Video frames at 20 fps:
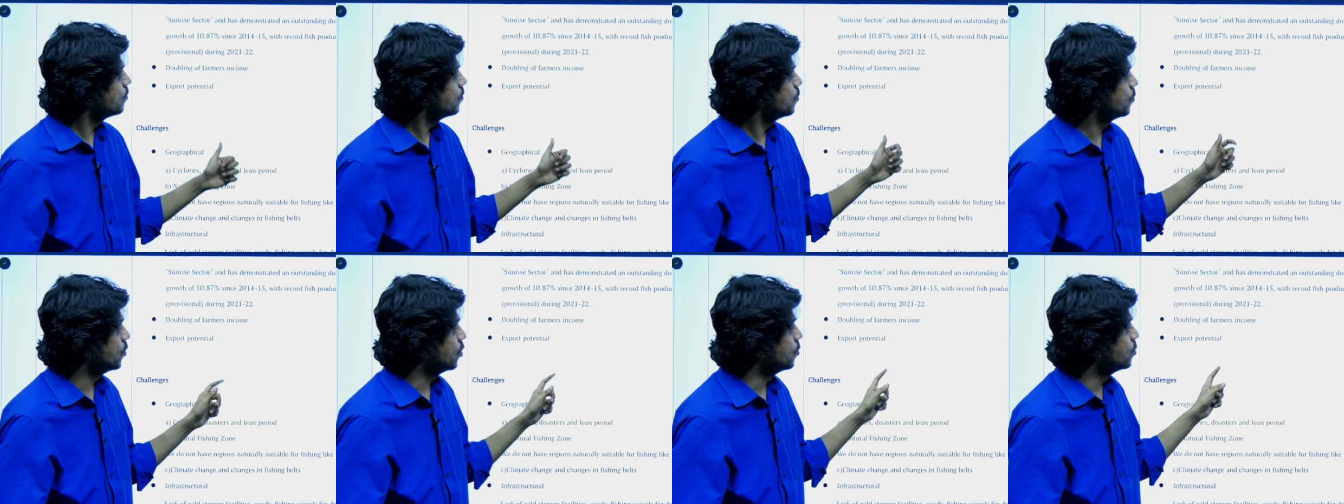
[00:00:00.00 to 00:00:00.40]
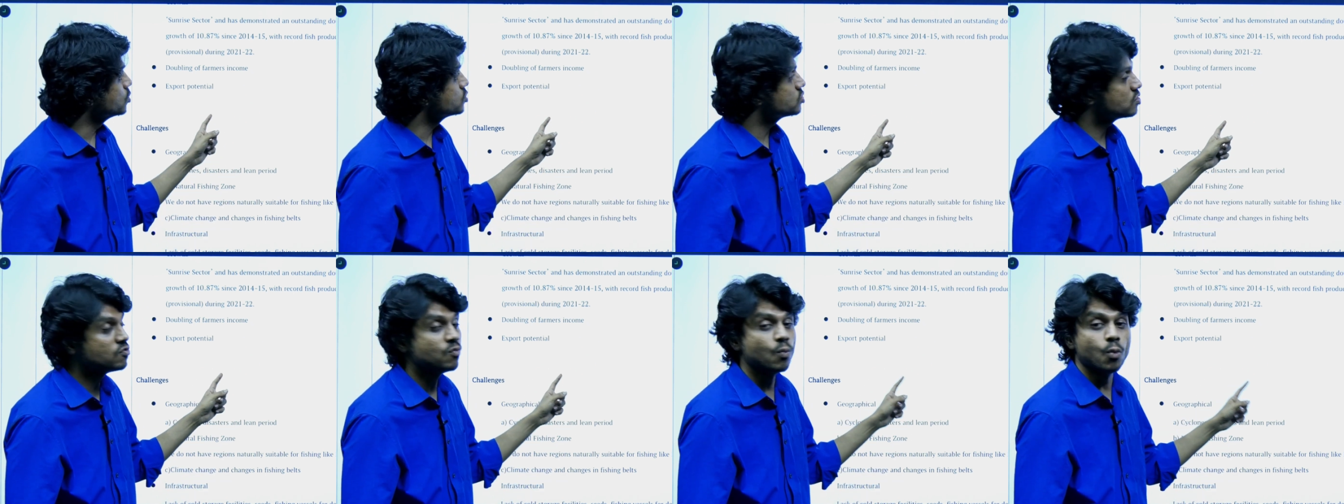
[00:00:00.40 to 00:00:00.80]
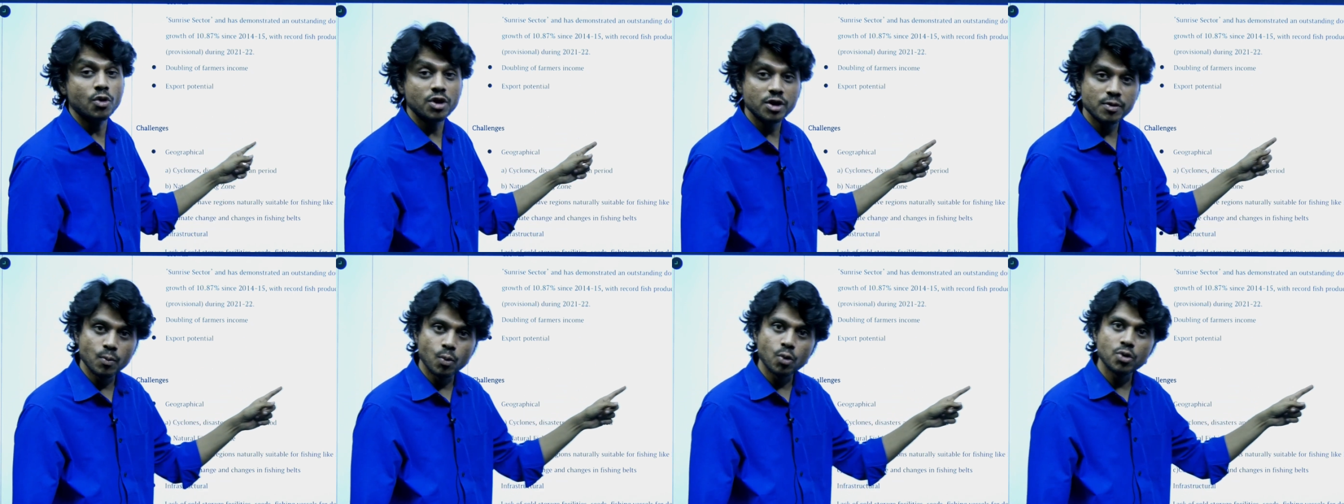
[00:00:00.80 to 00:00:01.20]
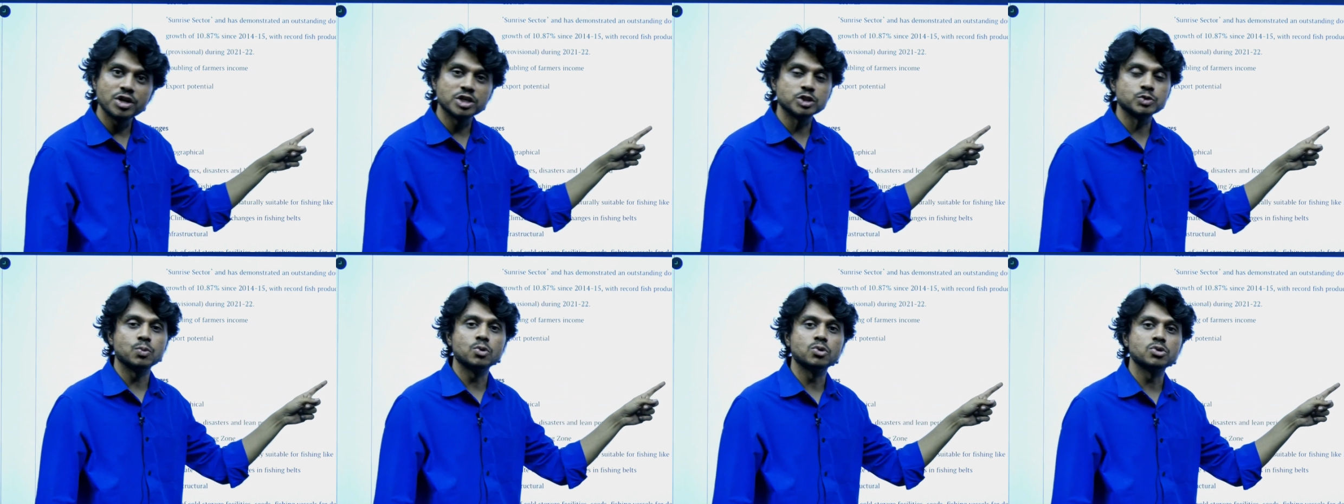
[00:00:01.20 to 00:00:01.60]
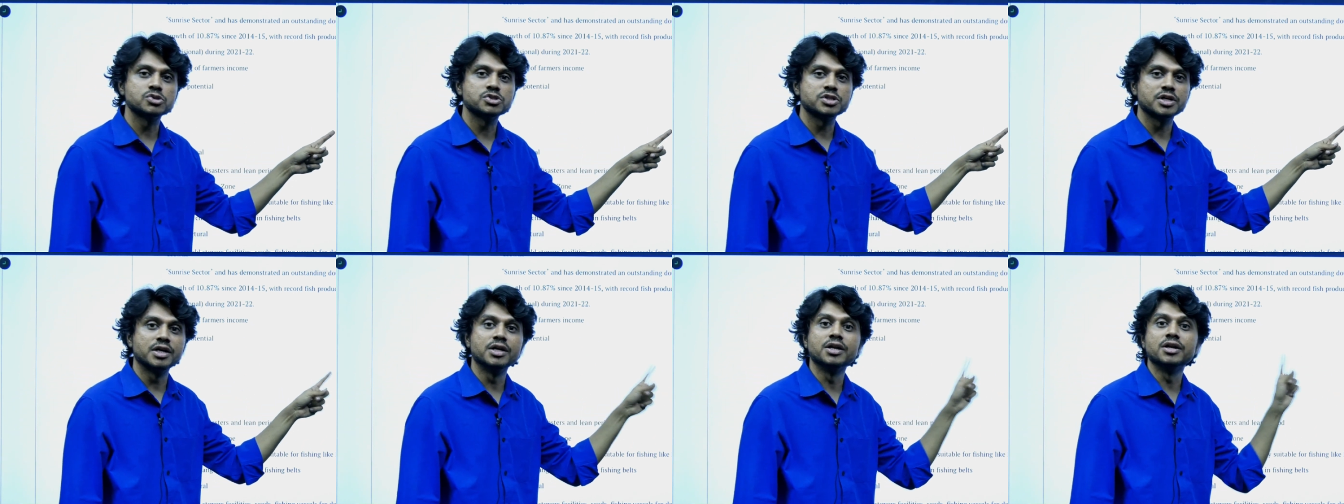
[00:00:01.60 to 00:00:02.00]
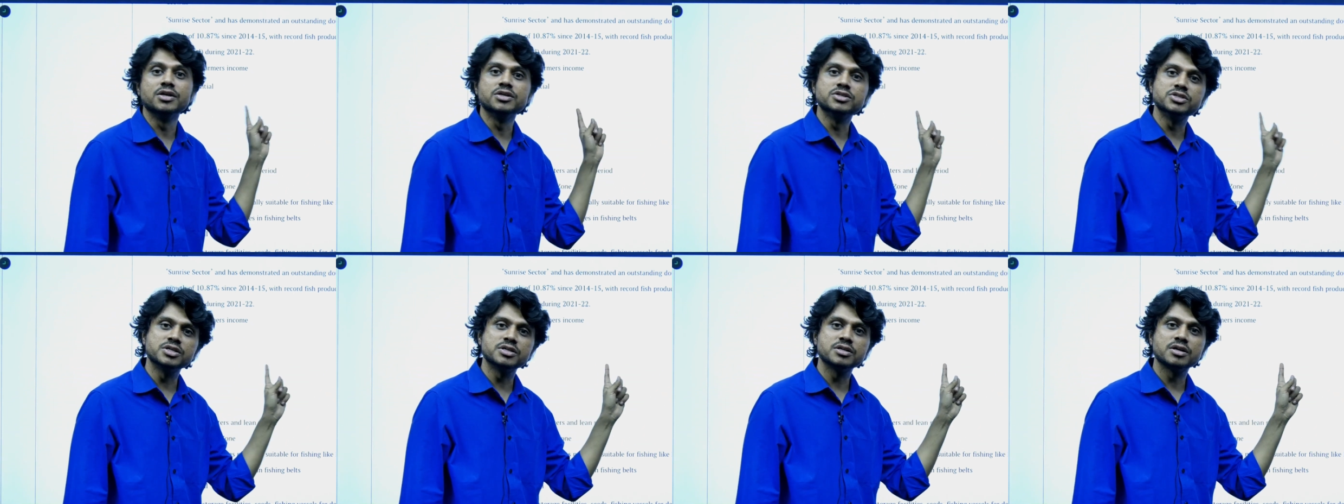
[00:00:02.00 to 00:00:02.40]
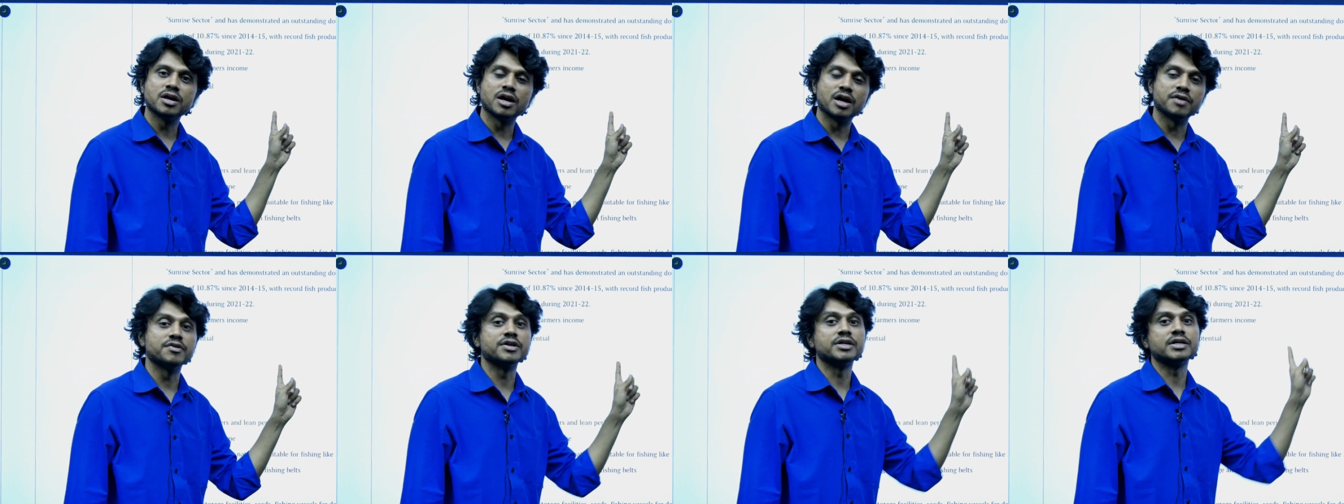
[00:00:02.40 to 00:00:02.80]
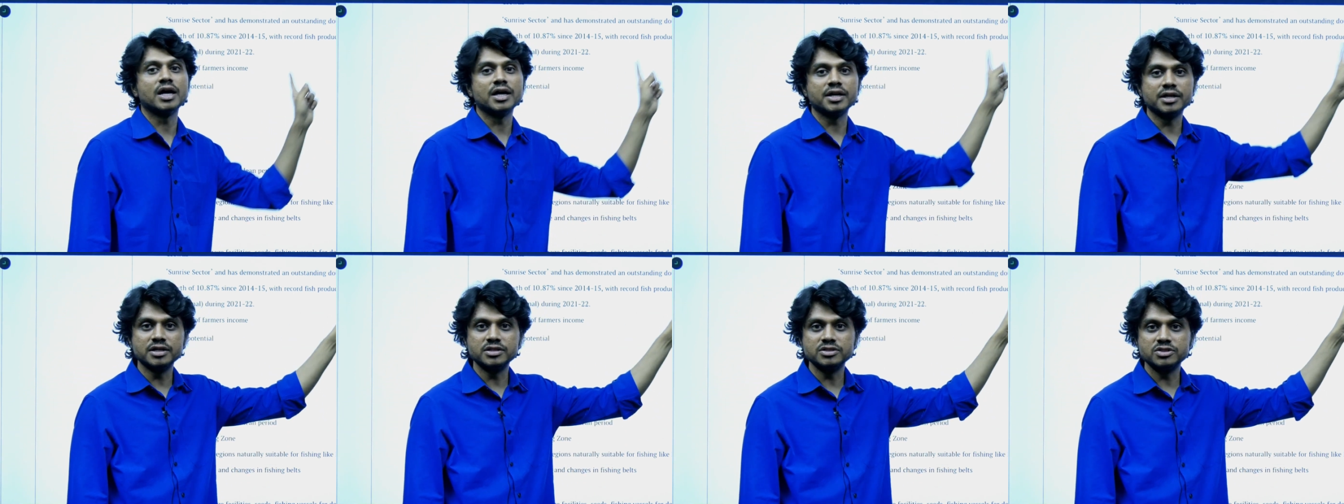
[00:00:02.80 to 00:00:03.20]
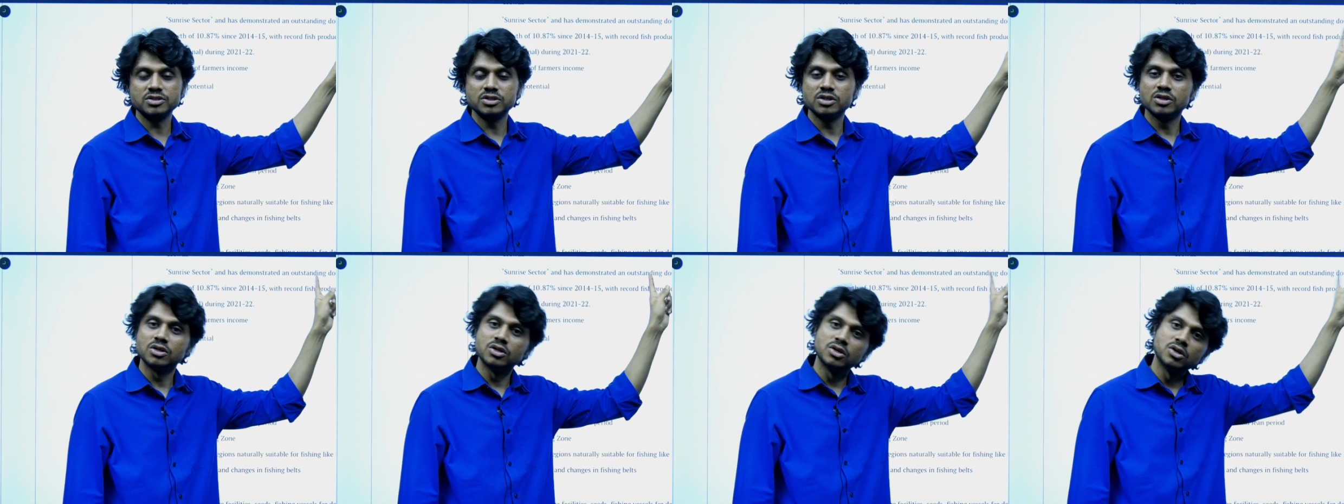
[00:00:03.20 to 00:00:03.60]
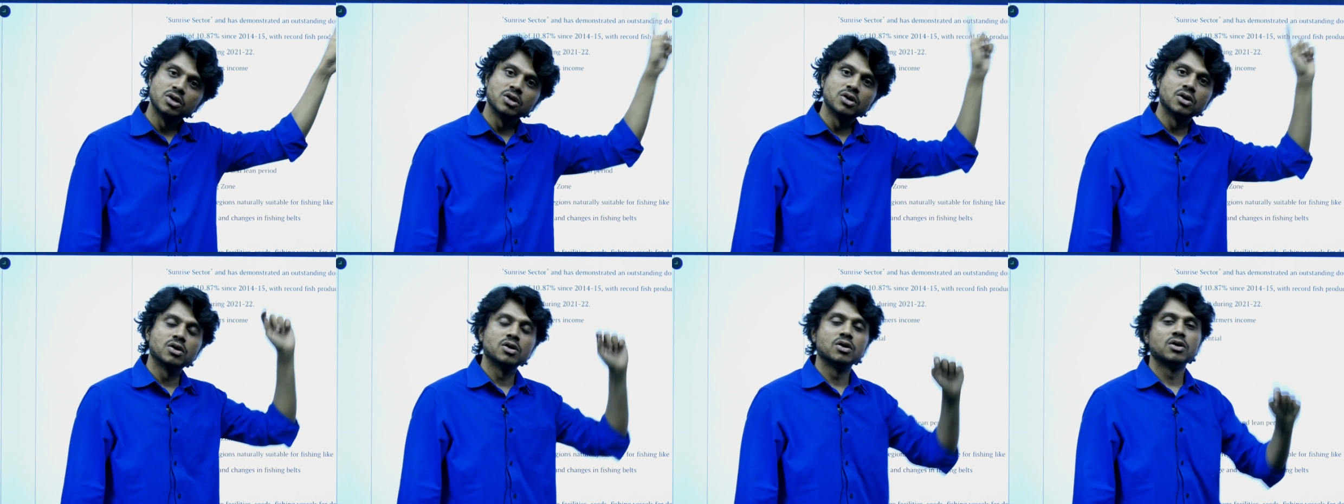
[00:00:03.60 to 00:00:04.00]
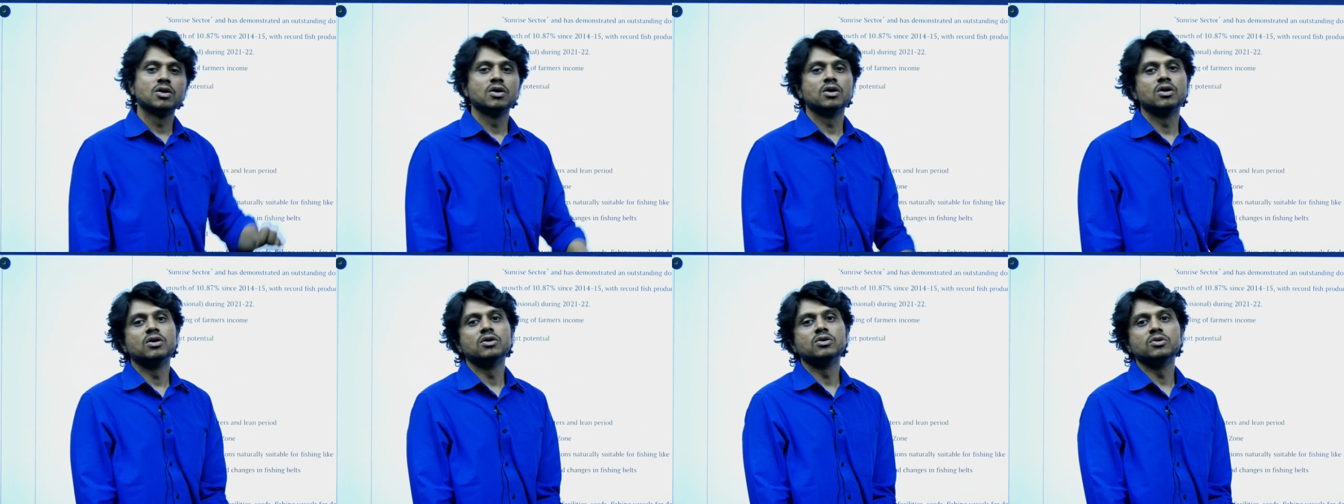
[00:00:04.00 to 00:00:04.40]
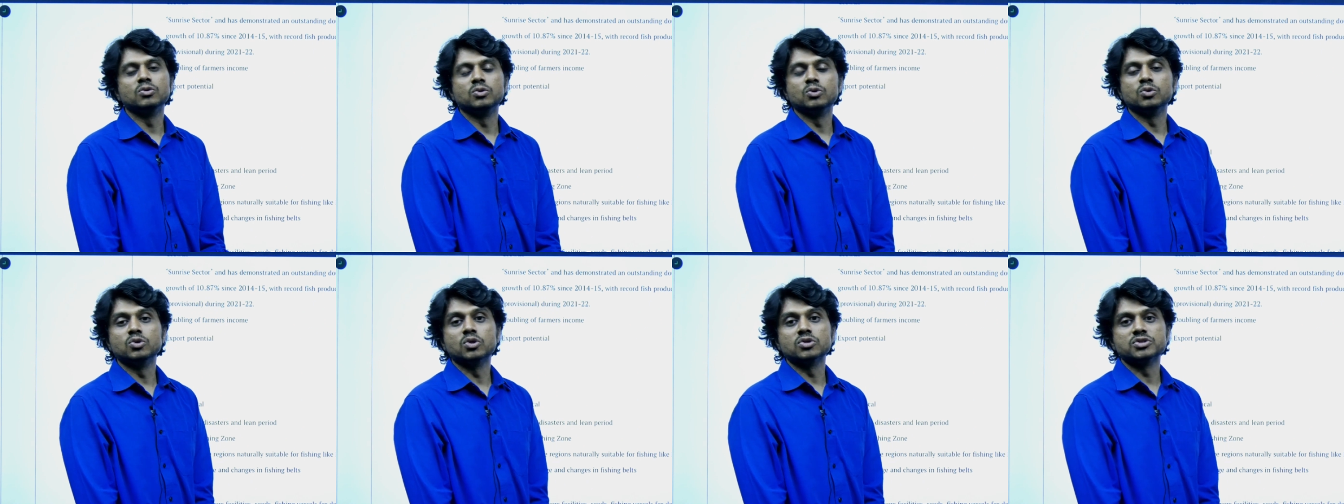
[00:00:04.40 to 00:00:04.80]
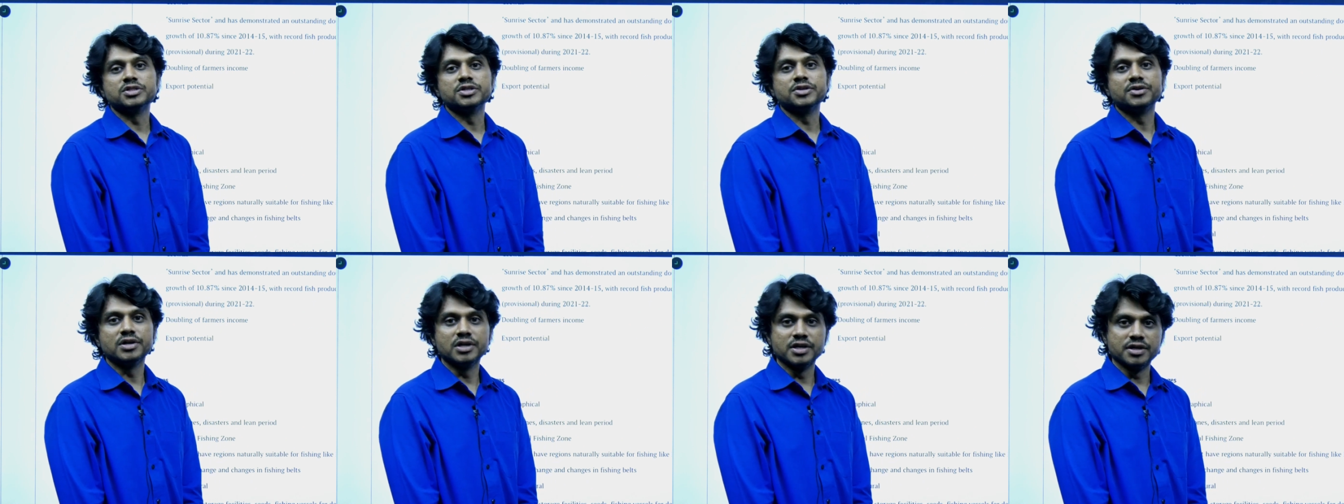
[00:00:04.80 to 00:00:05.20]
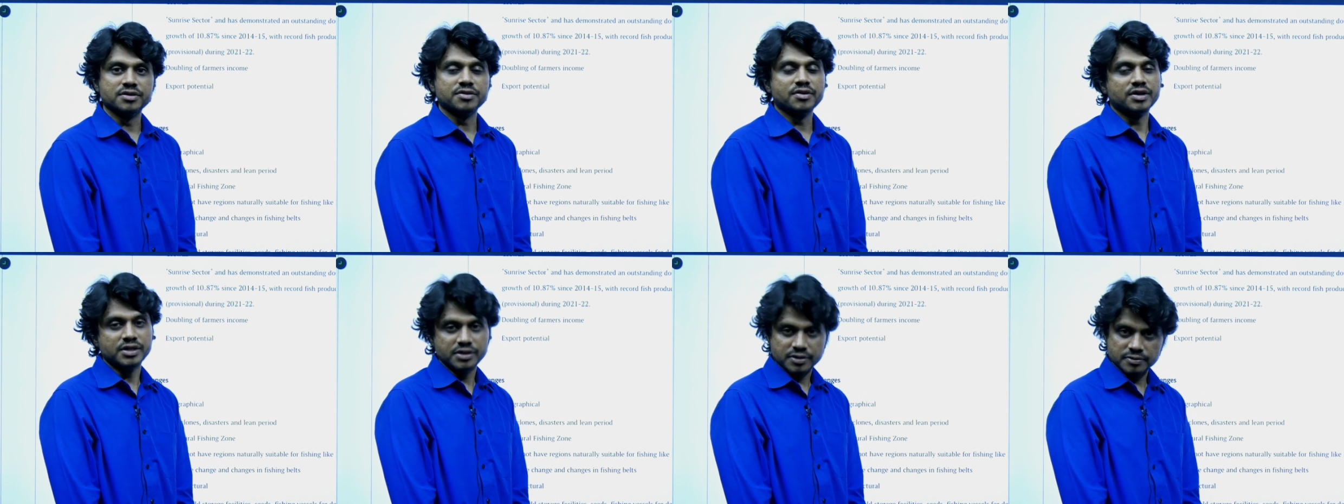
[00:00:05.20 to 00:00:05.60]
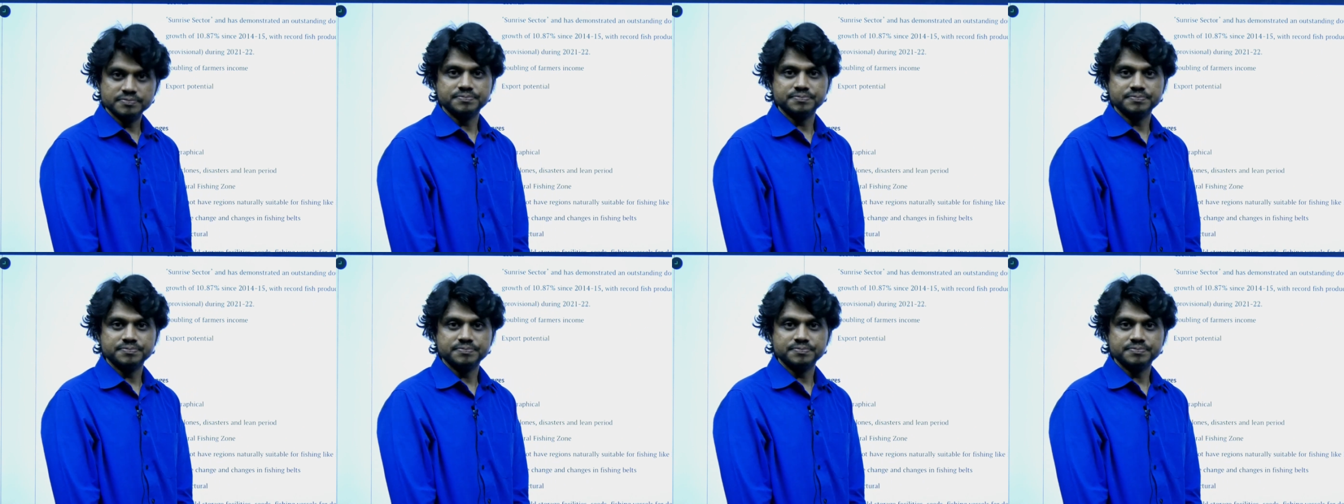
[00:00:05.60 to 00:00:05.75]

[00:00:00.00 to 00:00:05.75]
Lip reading: promotion of more and more exports and reaching our targets to 2,000 trillion, right?